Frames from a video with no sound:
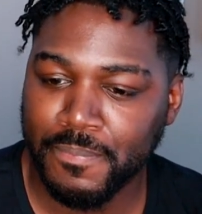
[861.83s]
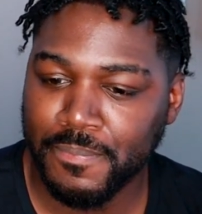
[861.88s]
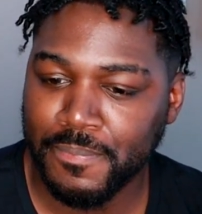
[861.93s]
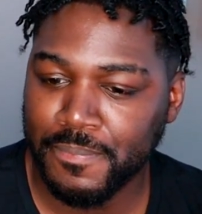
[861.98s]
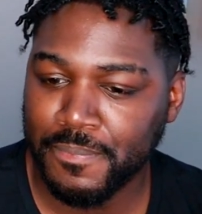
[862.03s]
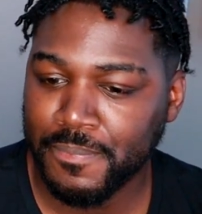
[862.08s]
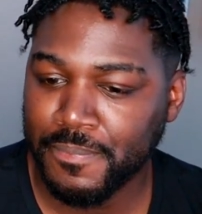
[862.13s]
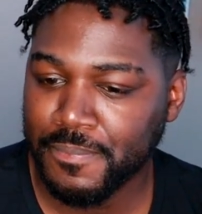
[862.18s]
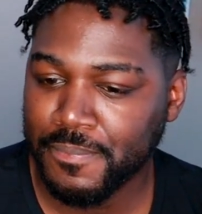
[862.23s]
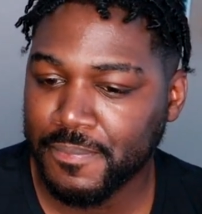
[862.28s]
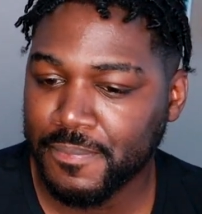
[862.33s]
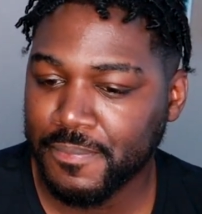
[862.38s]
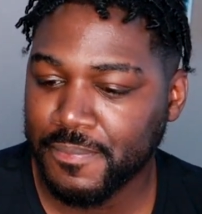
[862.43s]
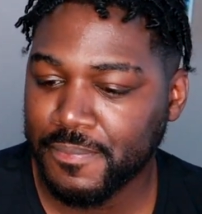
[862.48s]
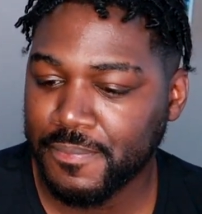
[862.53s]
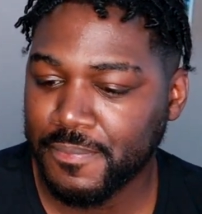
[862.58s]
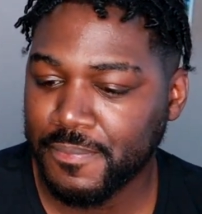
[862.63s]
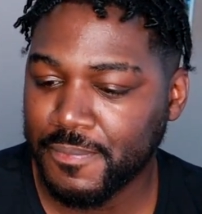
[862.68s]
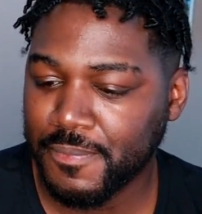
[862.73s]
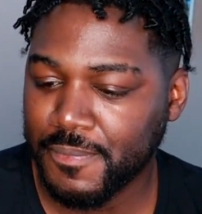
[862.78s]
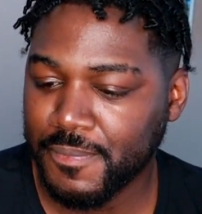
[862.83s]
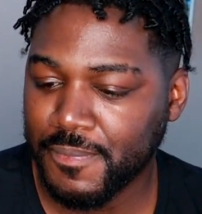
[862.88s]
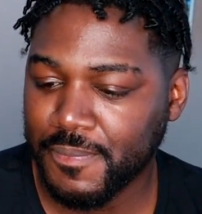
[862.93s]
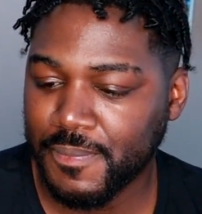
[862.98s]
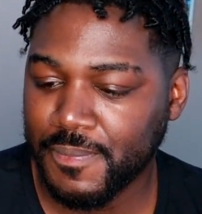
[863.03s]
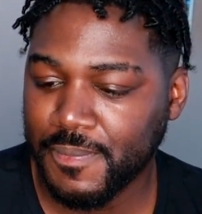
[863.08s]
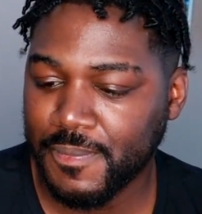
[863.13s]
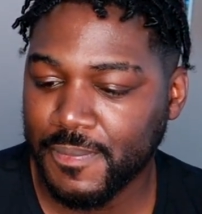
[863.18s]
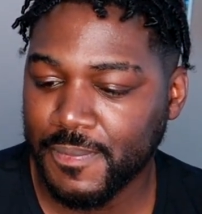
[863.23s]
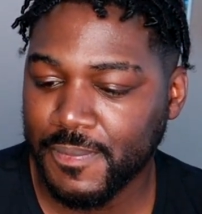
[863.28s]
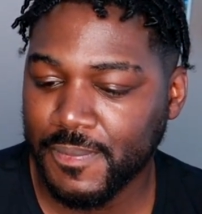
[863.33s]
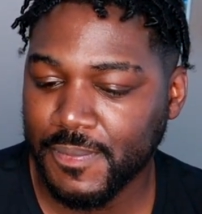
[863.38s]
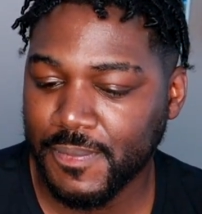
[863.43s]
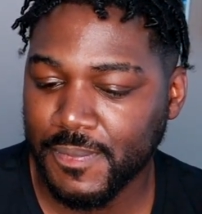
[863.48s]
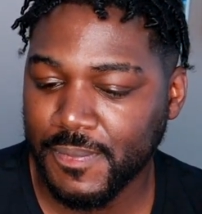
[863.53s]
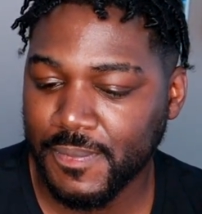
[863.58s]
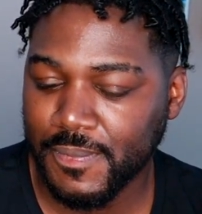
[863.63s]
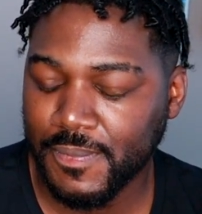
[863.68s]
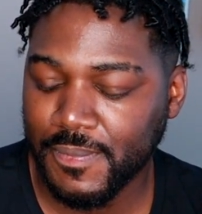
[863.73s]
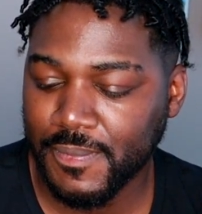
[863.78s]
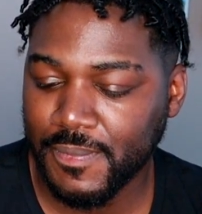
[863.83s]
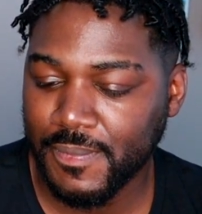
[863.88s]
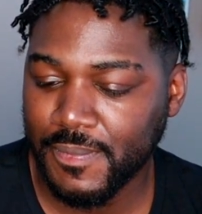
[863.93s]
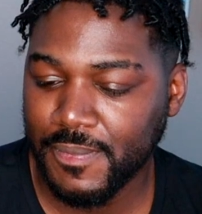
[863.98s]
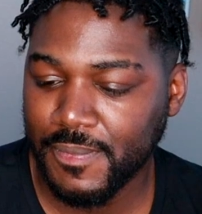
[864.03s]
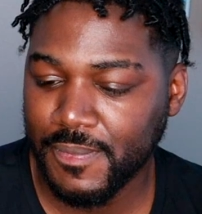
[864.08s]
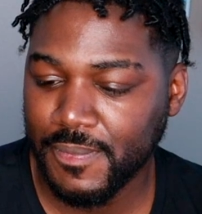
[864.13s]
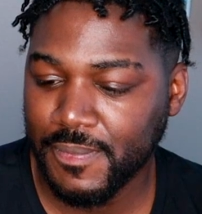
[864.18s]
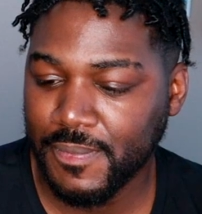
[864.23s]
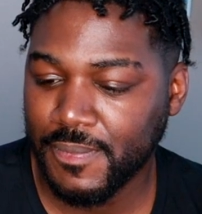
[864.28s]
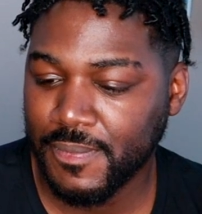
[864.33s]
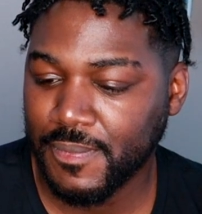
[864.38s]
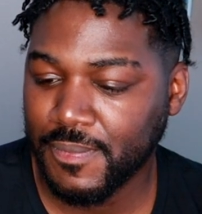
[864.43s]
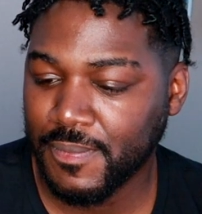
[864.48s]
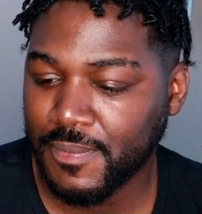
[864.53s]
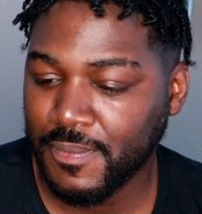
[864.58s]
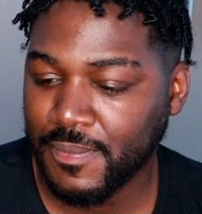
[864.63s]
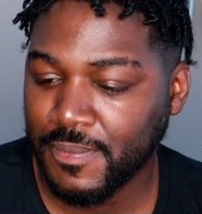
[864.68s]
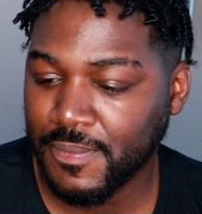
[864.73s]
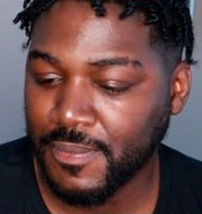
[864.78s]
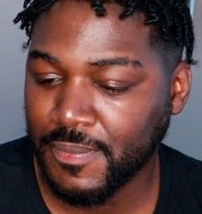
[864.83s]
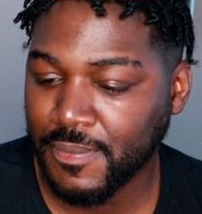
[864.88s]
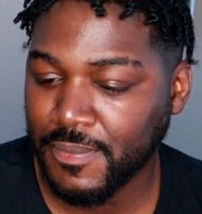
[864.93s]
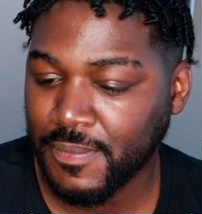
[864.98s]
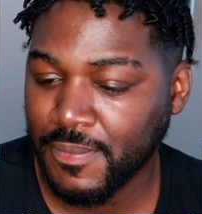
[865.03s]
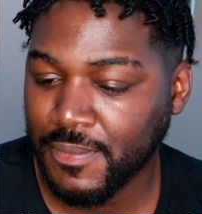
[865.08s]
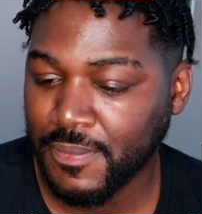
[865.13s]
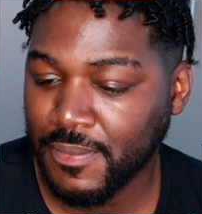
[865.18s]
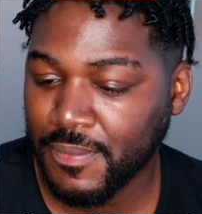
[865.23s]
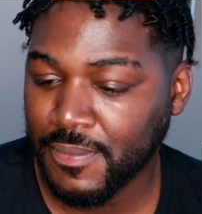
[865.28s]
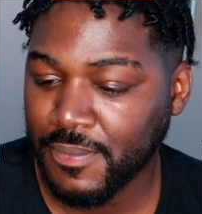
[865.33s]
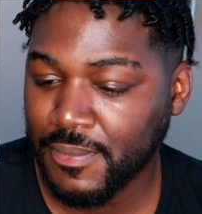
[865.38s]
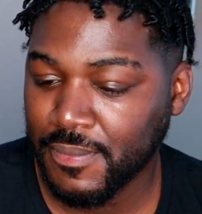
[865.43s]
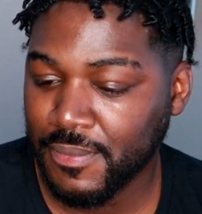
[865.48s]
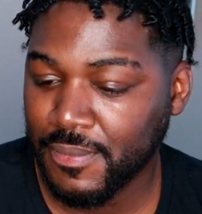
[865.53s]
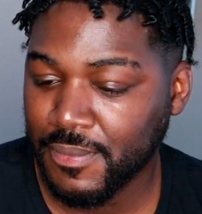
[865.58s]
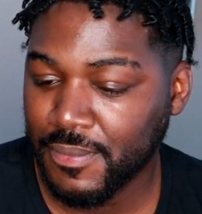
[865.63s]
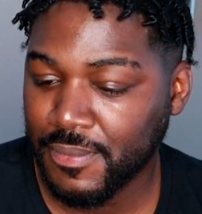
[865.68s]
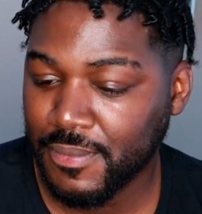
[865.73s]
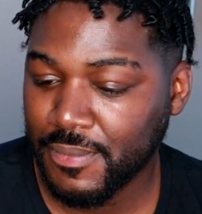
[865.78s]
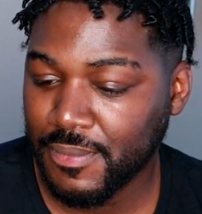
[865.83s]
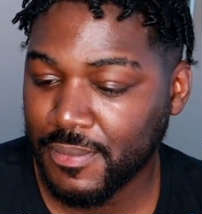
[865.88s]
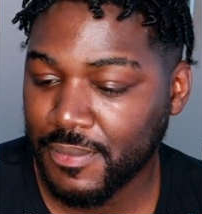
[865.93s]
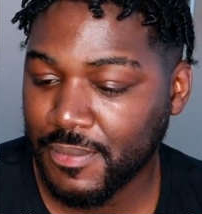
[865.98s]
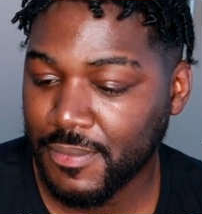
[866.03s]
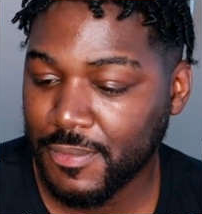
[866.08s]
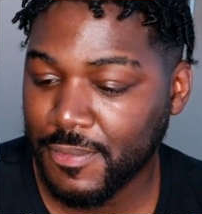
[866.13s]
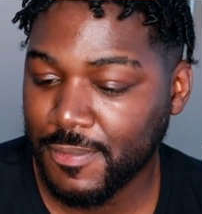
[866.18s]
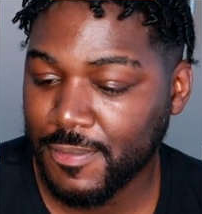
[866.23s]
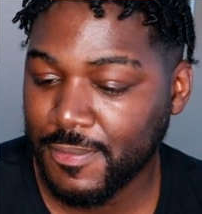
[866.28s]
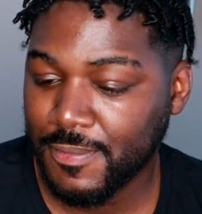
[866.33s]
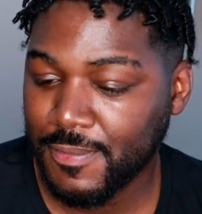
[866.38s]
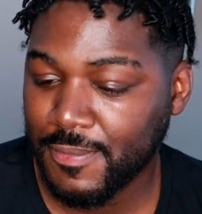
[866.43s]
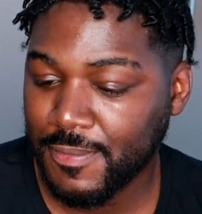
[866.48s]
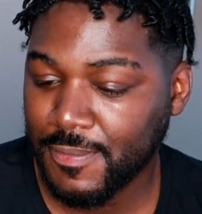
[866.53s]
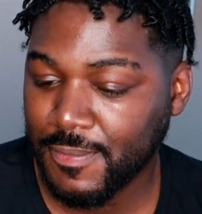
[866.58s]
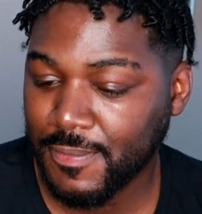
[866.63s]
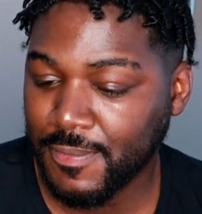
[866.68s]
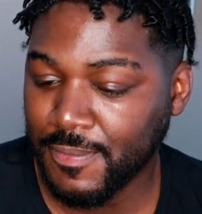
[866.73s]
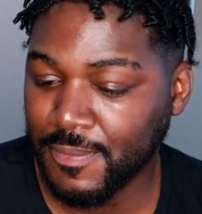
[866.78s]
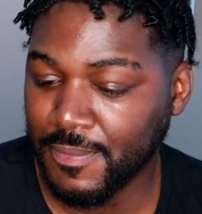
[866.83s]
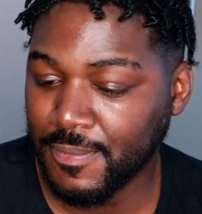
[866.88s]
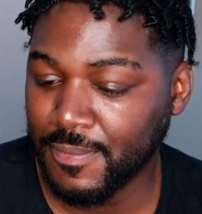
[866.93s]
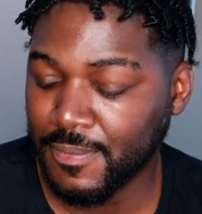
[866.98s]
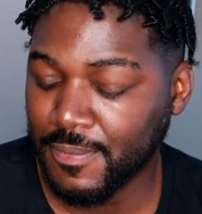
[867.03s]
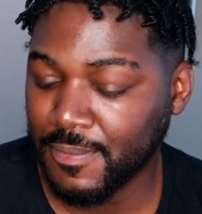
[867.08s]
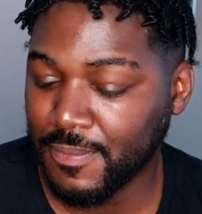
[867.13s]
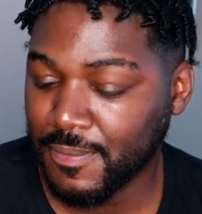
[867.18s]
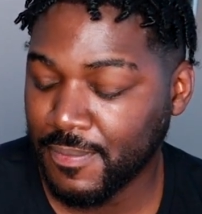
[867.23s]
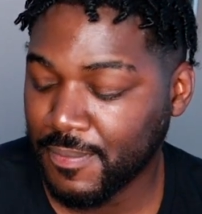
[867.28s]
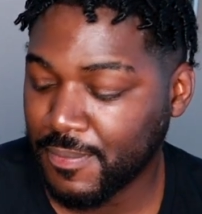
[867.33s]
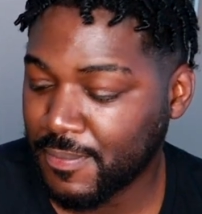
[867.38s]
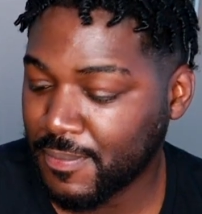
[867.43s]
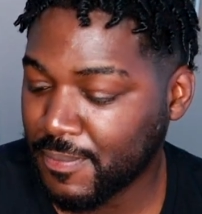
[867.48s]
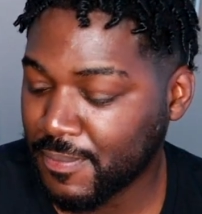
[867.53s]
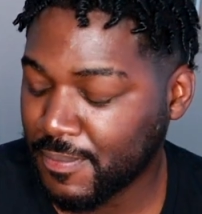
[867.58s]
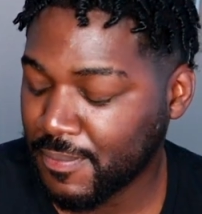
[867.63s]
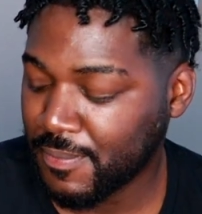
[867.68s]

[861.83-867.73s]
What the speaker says: The person shown says nothing.